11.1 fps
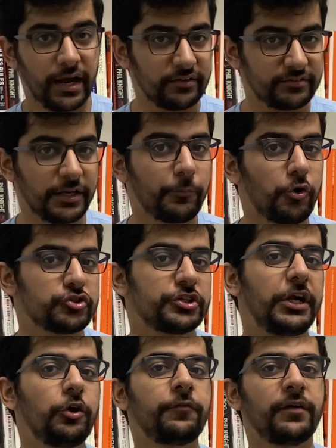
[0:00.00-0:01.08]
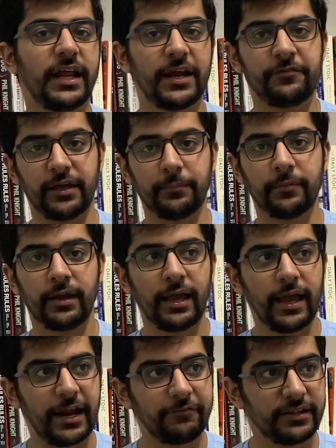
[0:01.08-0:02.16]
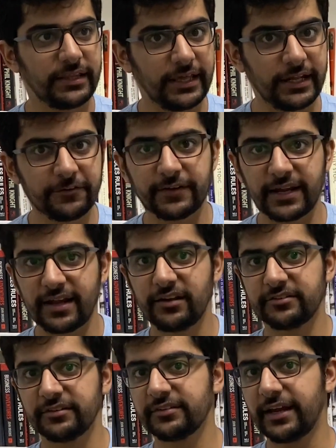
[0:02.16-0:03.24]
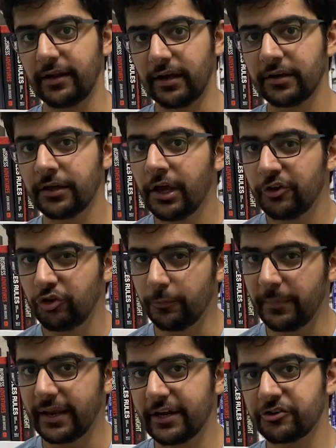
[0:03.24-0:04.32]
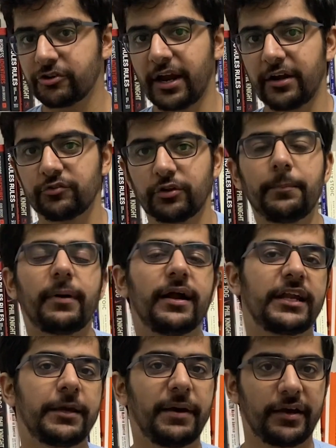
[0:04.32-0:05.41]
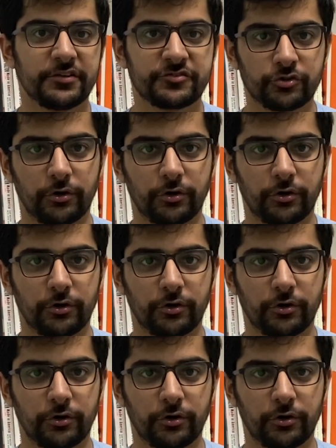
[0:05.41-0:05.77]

It is an opportunity of a lifetime and with enough analysis and luck, you may get your hands on a multi-bagger